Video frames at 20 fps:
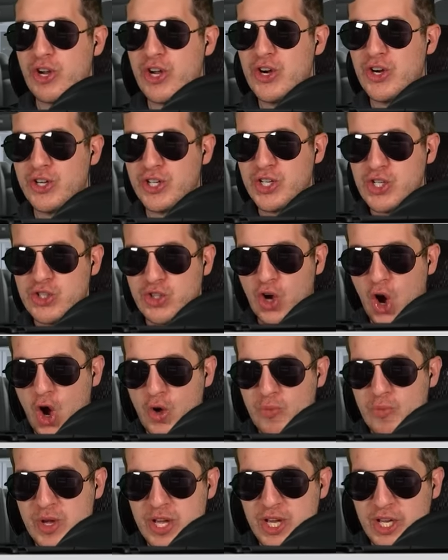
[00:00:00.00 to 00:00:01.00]
real. You
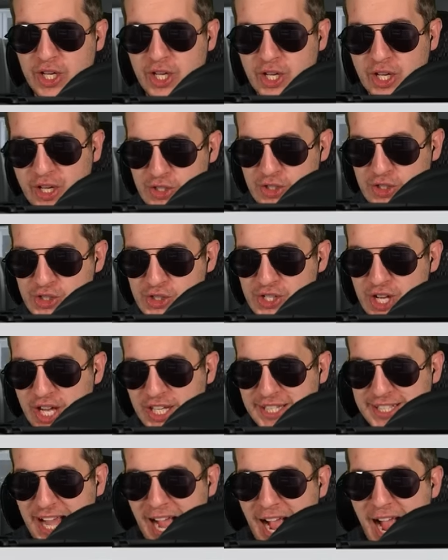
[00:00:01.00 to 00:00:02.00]
told me. You
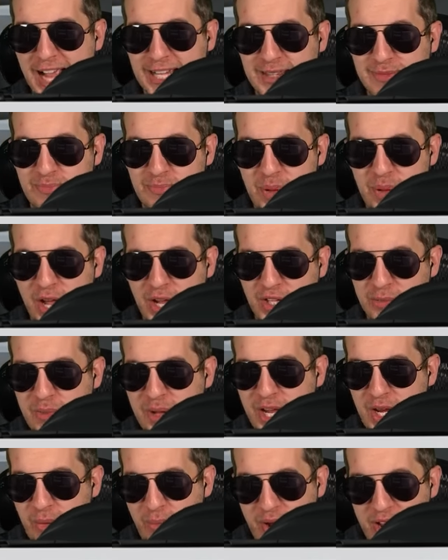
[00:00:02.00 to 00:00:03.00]
said God picked
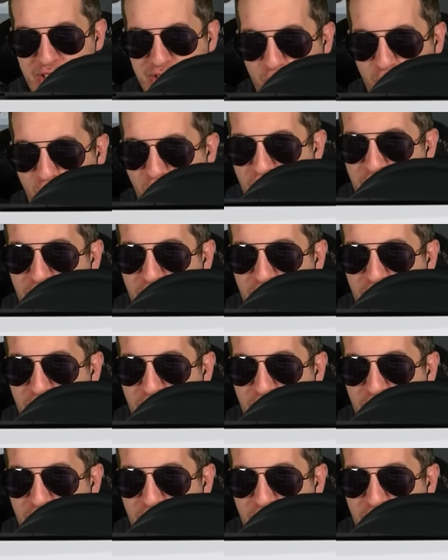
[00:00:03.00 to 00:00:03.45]
me to be the